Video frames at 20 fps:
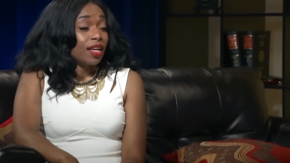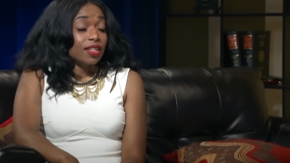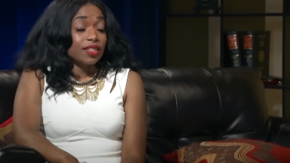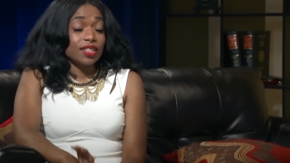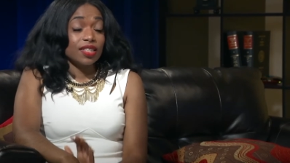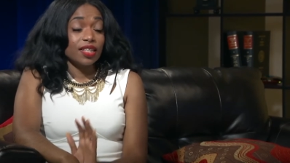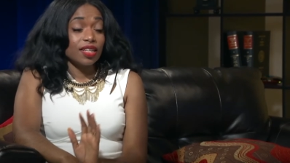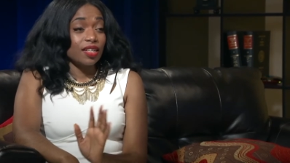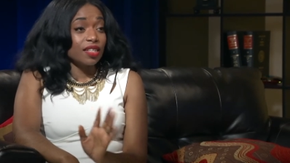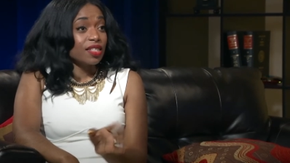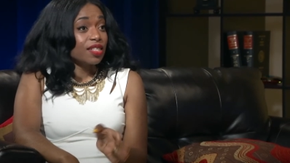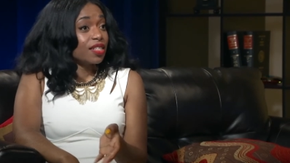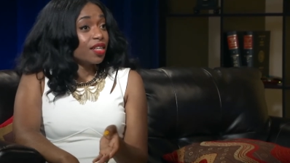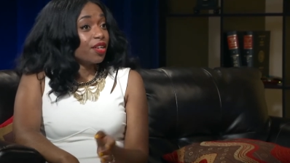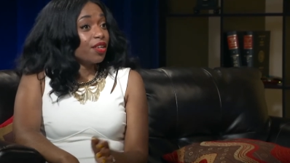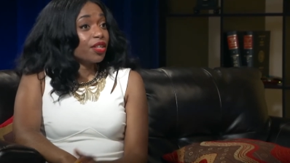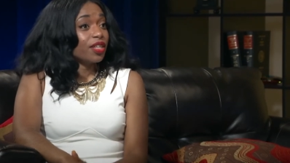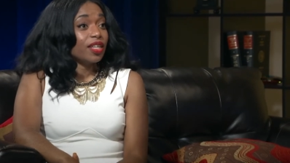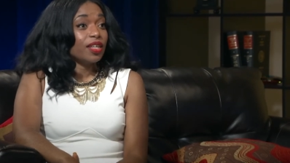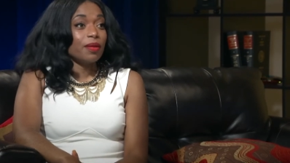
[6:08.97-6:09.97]
To get a
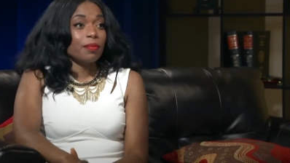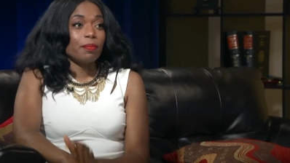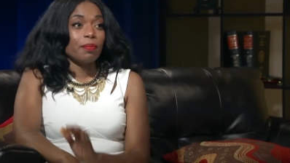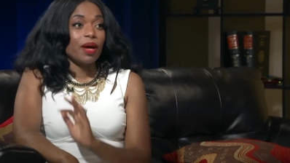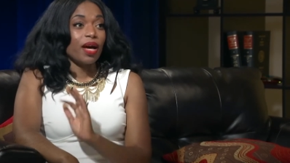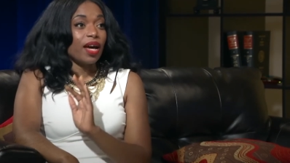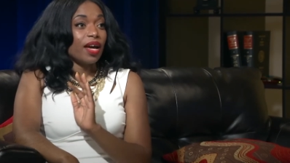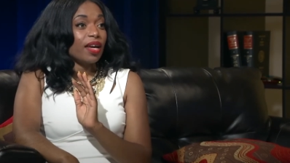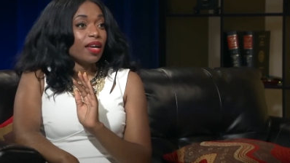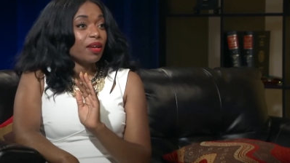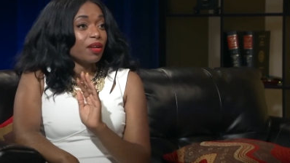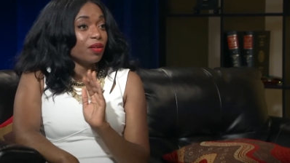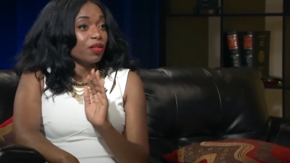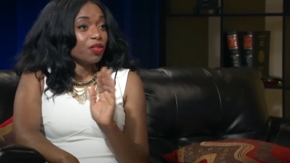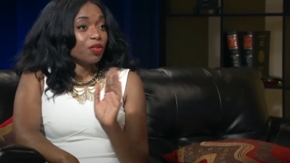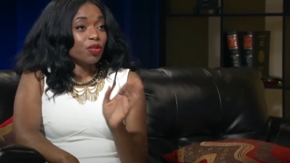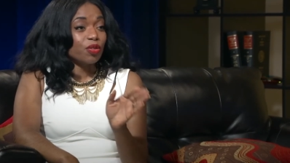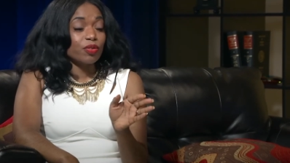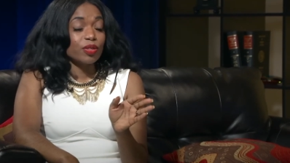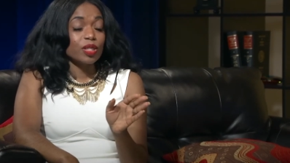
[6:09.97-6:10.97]
surrogate, my
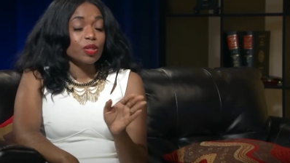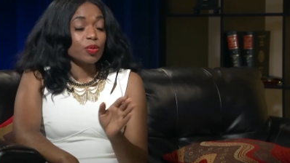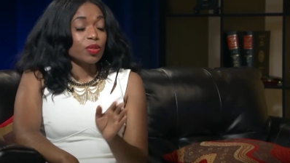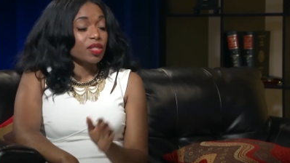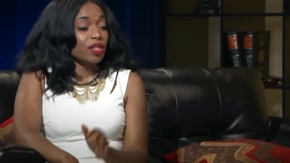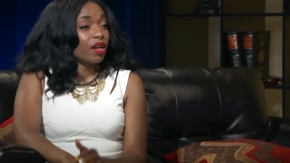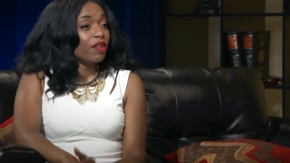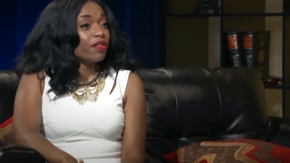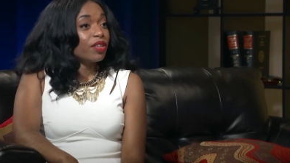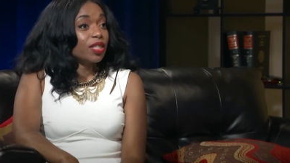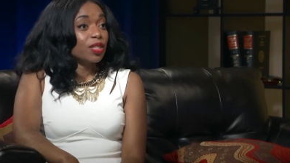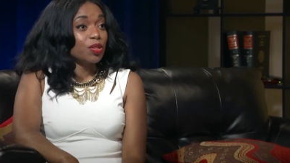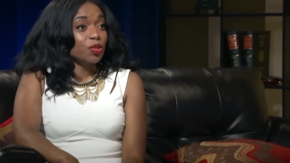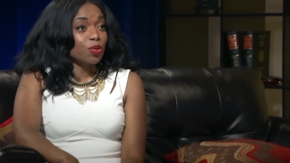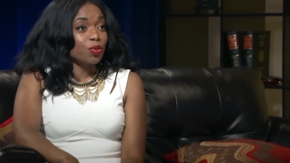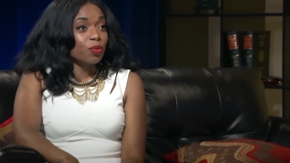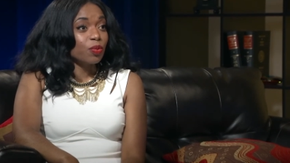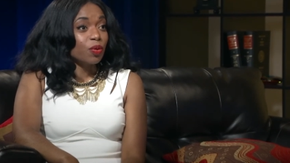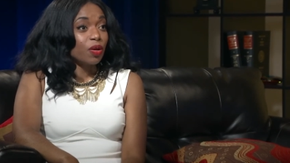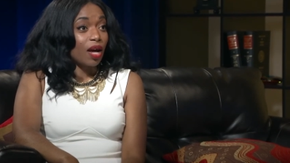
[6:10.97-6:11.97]
uterus was already
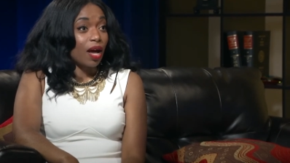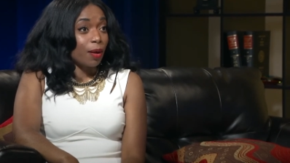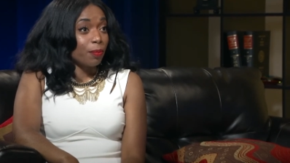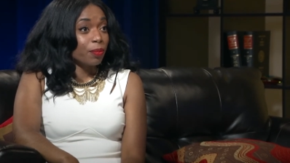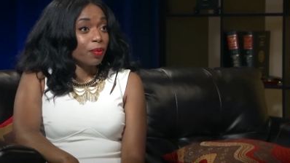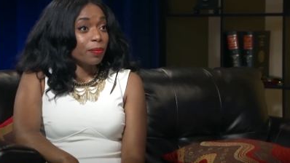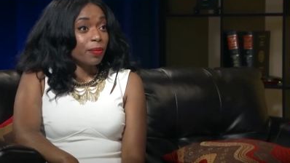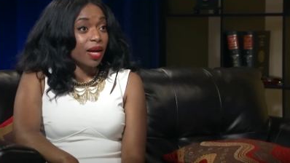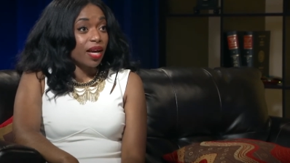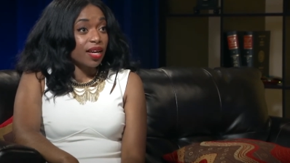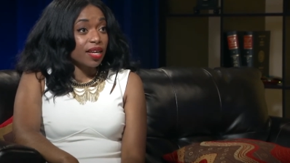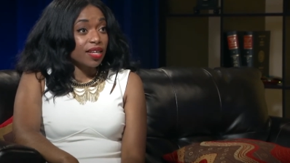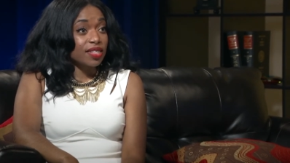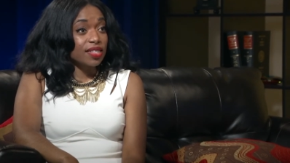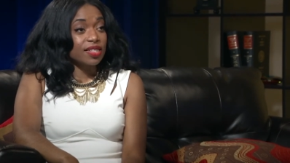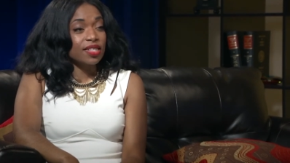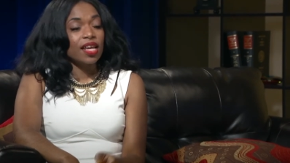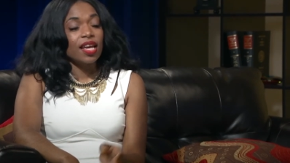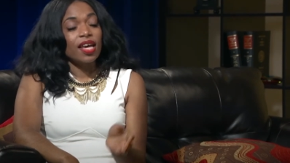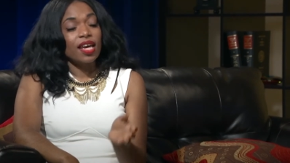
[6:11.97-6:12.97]
too
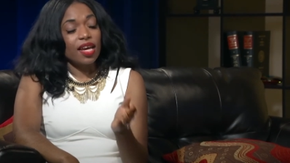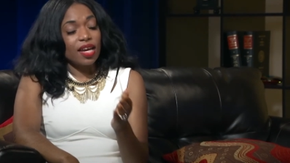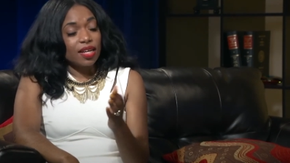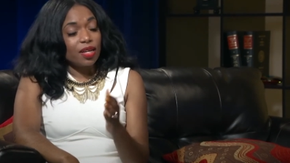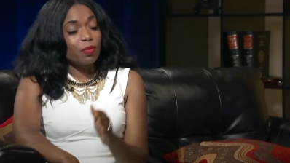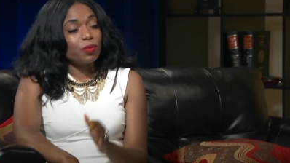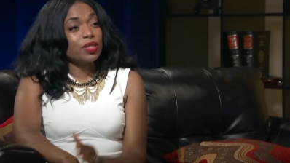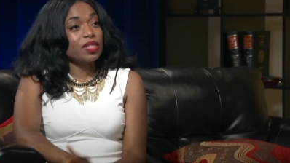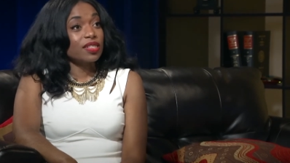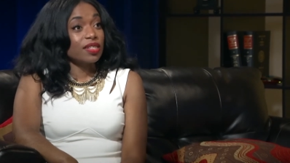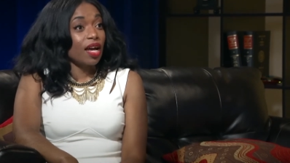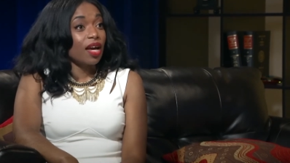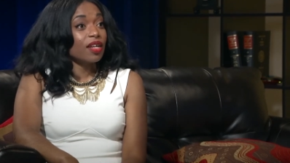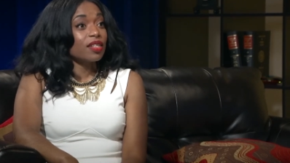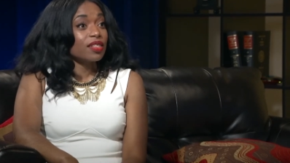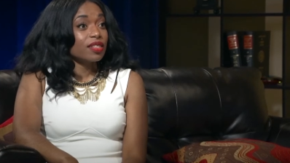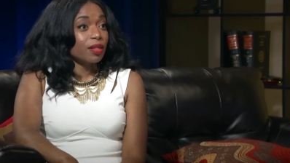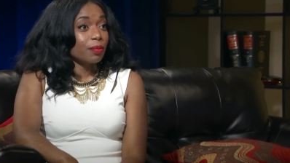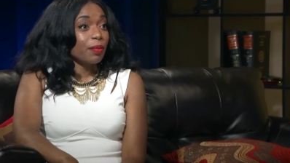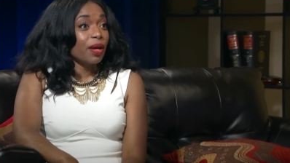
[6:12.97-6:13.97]
compromised, and it was not
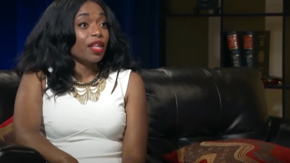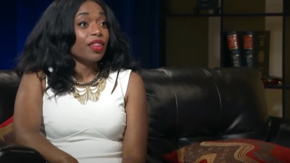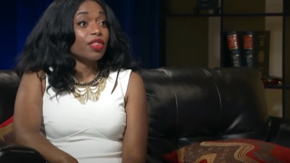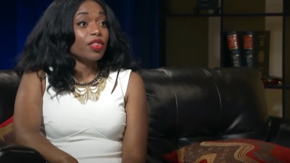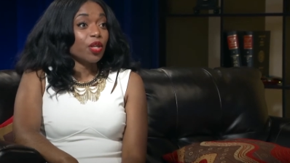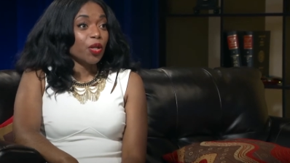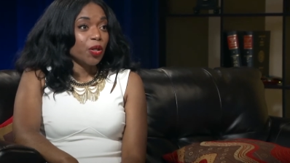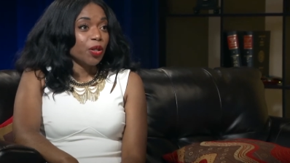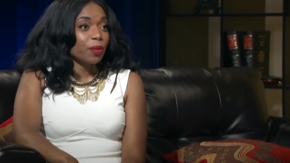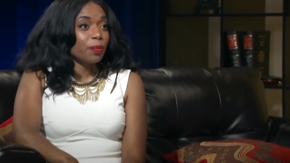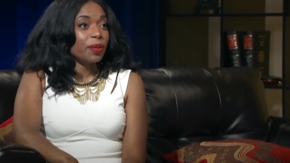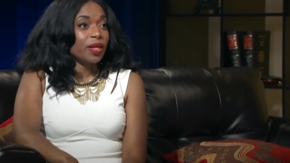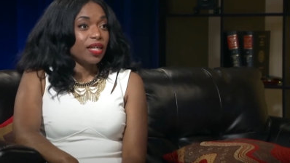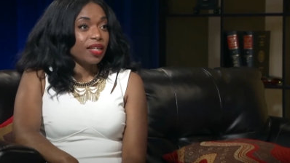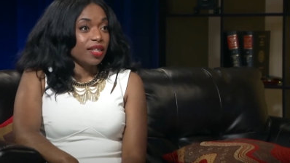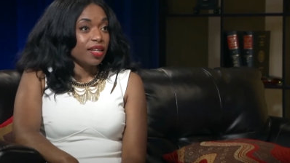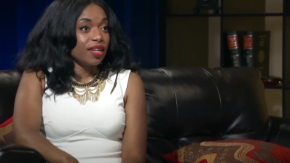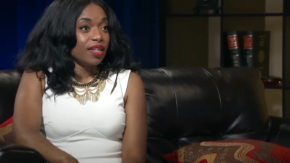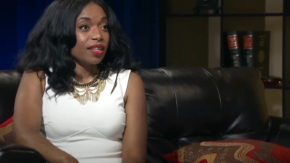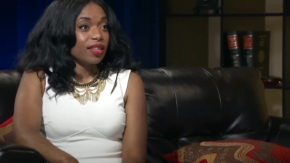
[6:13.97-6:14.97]
until my third
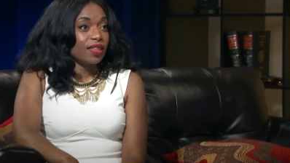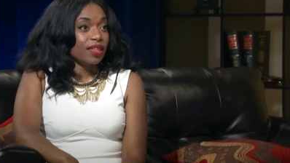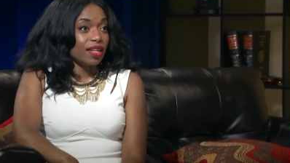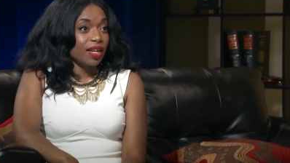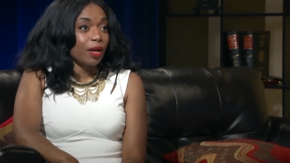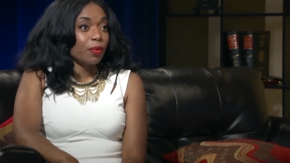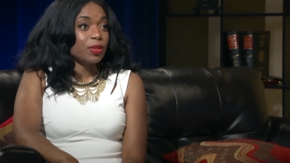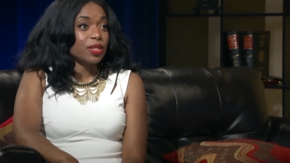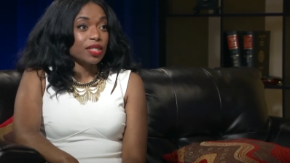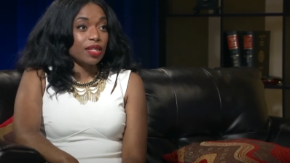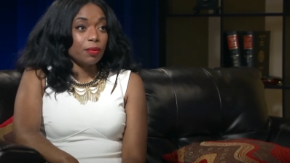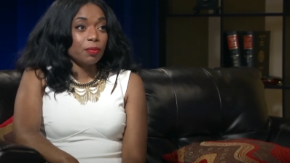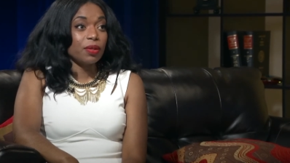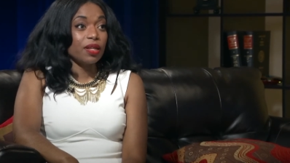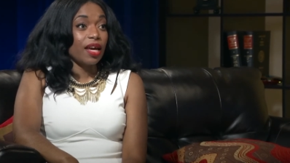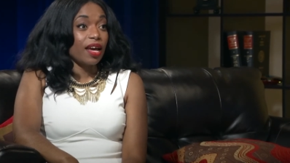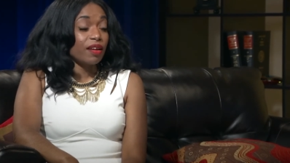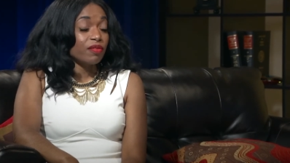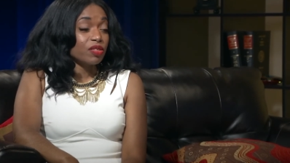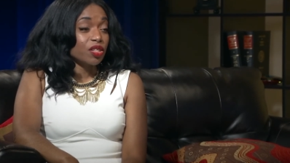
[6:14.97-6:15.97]
opinion that I was able to
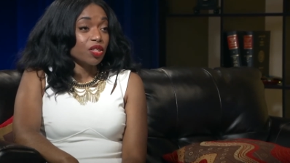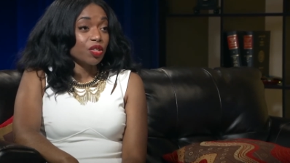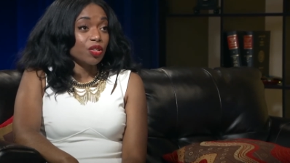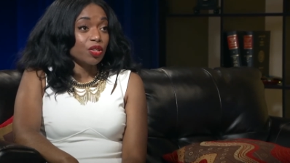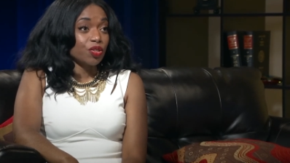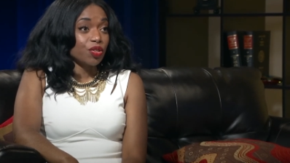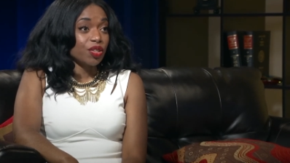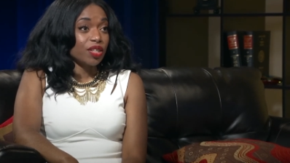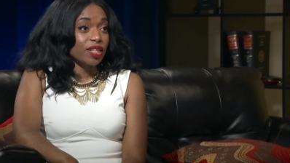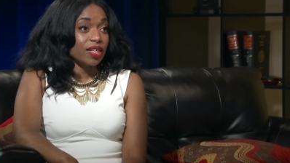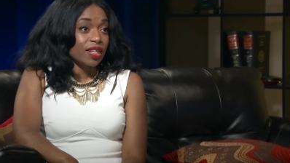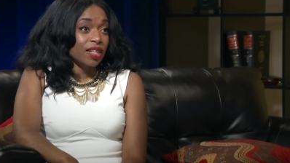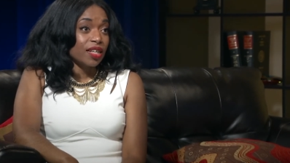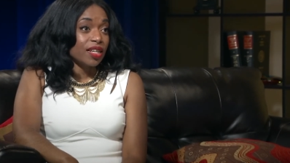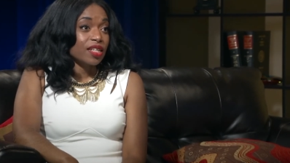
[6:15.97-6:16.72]
have surgery.